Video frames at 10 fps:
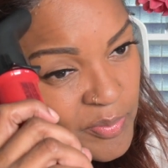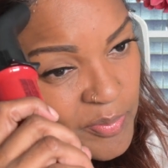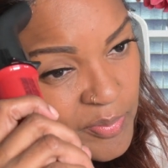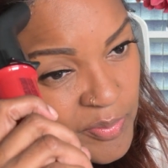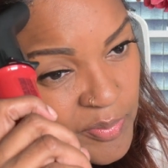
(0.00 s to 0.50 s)

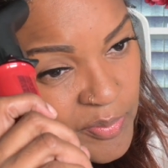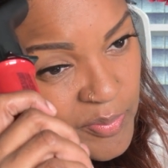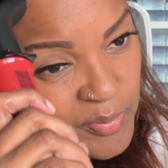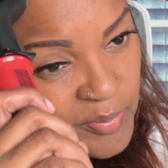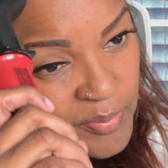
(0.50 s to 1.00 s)

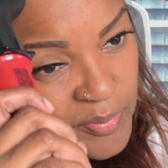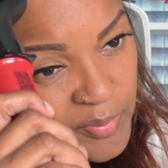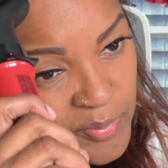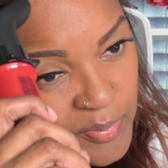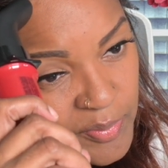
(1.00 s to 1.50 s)

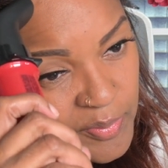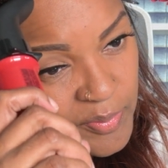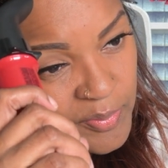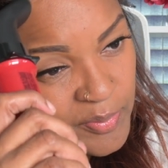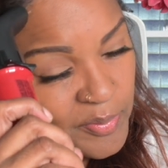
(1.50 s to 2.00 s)

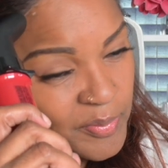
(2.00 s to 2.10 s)
[no speech]